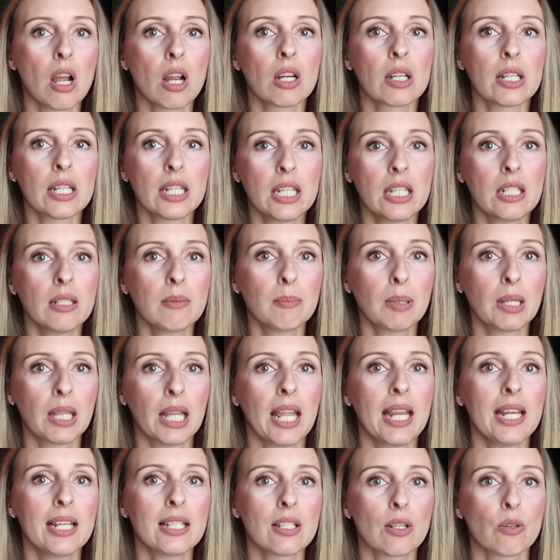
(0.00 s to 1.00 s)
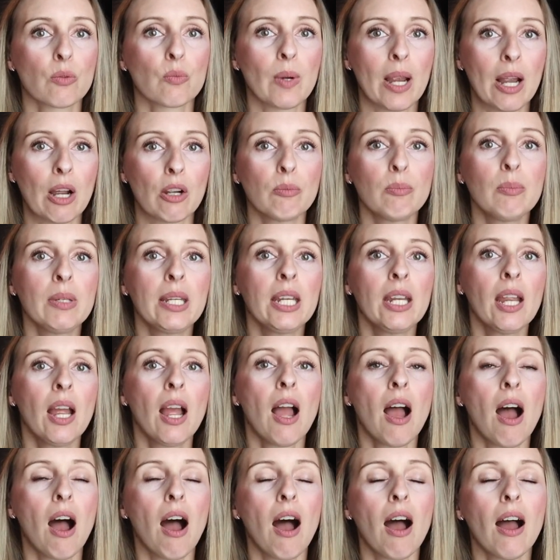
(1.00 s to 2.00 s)
are in place around me,
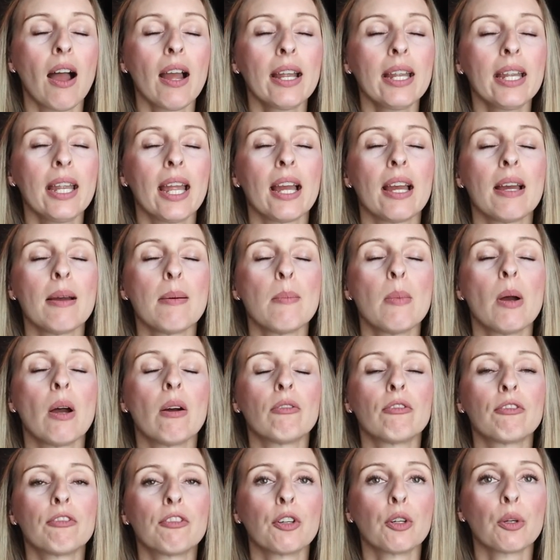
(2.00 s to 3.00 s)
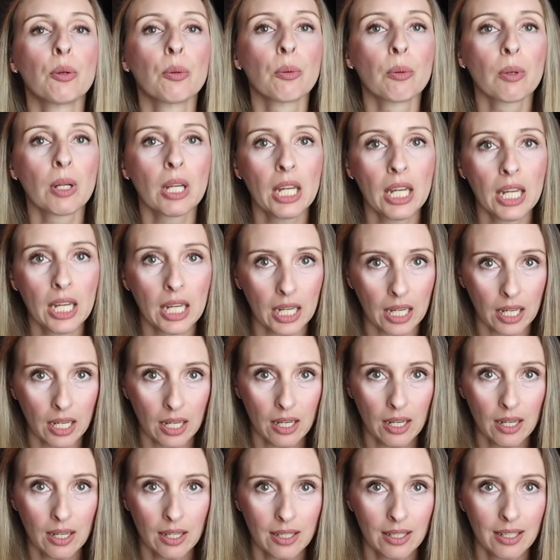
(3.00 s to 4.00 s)
I am
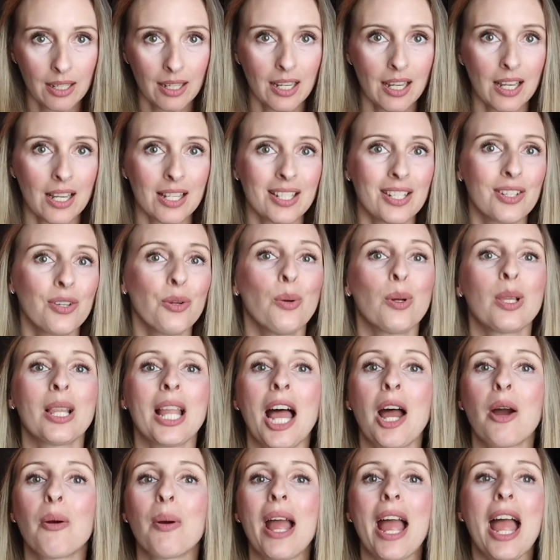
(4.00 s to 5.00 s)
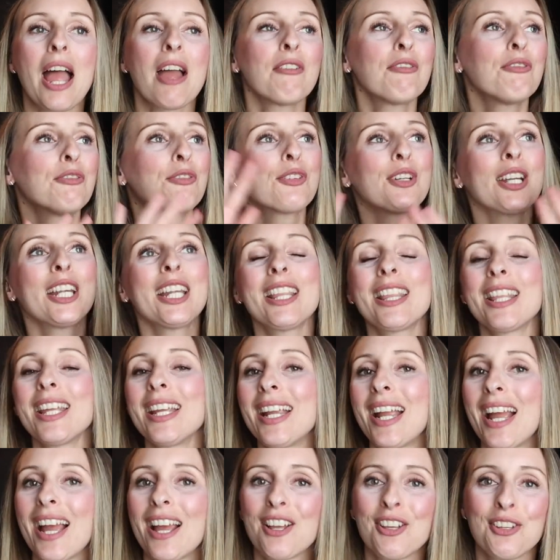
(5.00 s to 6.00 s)
free to allow
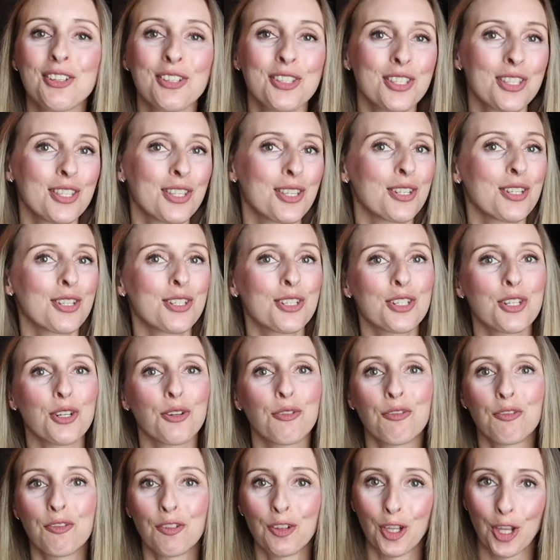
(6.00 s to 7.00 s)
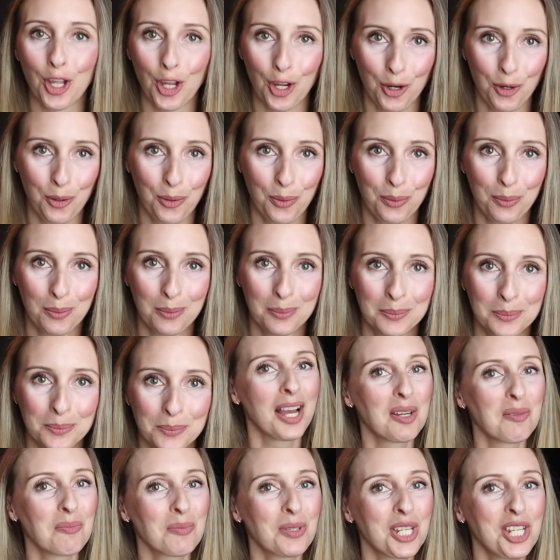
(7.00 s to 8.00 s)
everything else to flow.
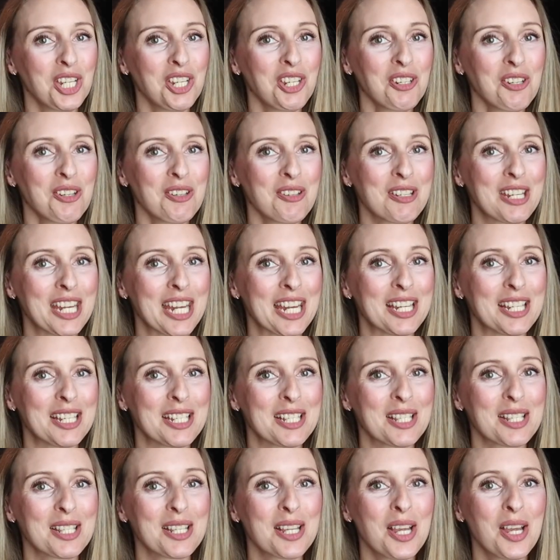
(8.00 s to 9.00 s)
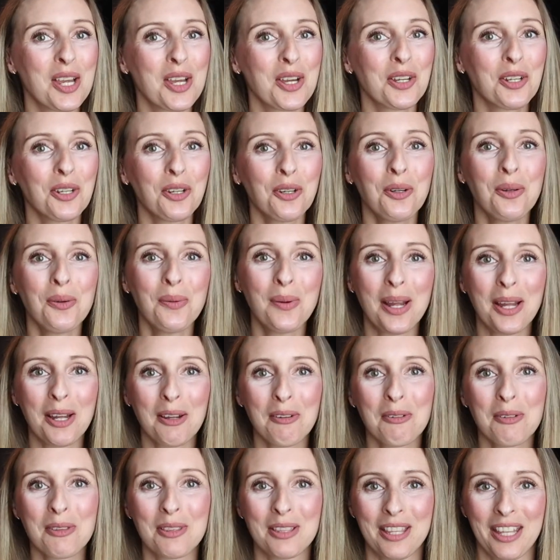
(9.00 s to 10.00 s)
I'm curious, who
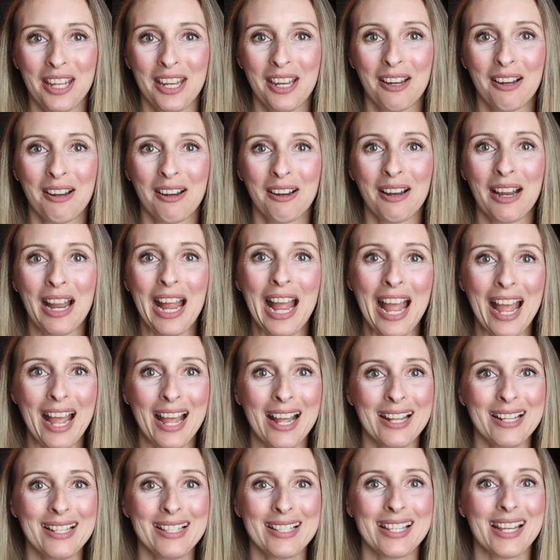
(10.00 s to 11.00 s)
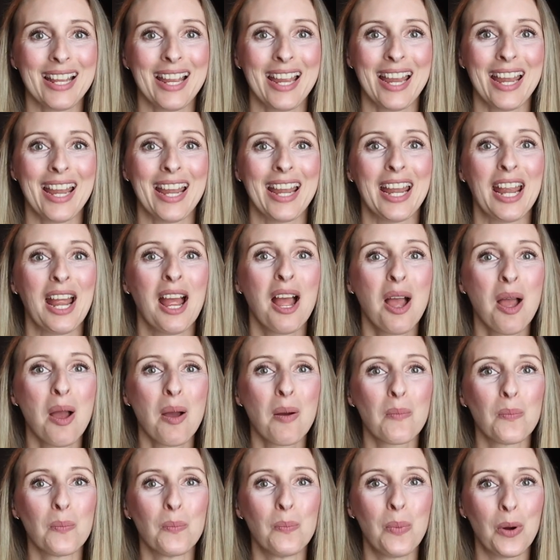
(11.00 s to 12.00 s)
out there has a
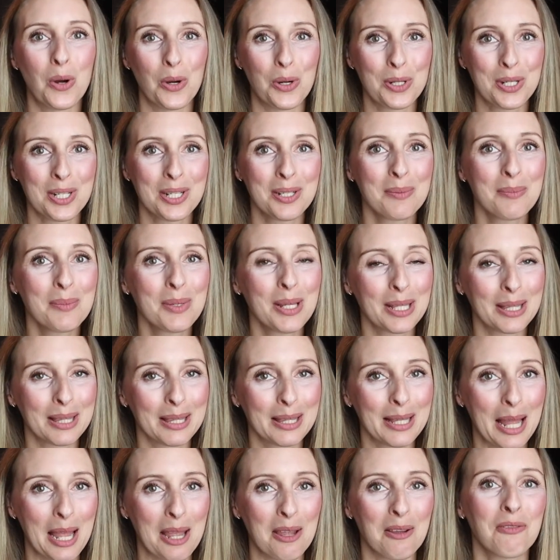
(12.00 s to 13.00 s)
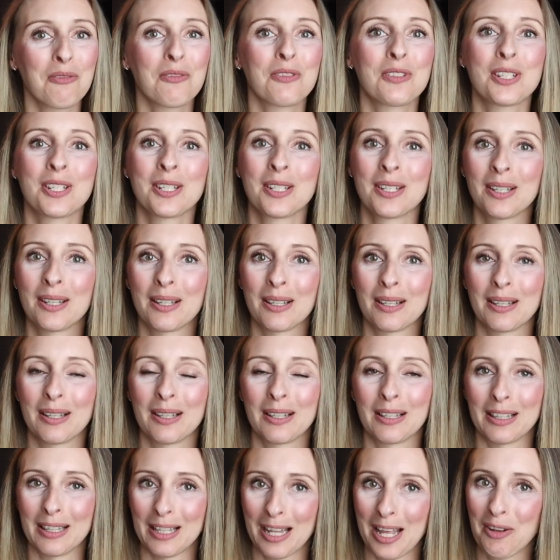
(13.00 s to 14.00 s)
bottom
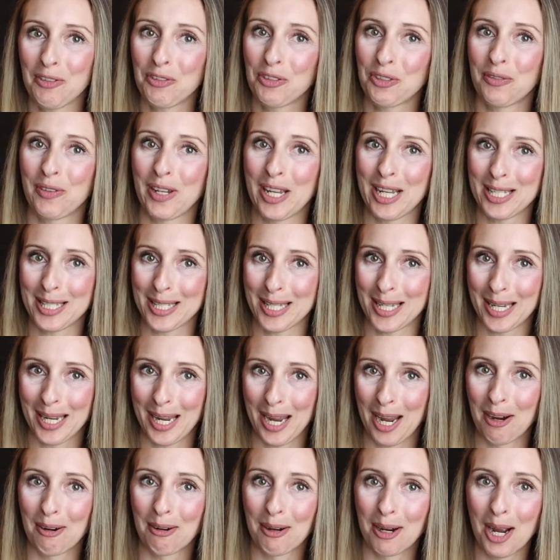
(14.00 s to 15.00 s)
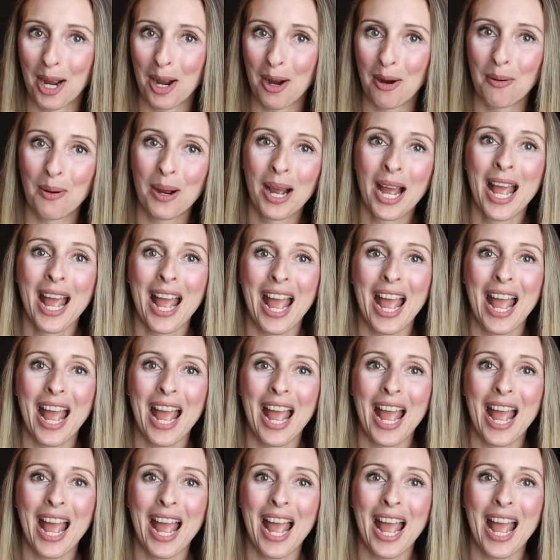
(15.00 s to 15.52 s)
left-facing arrow?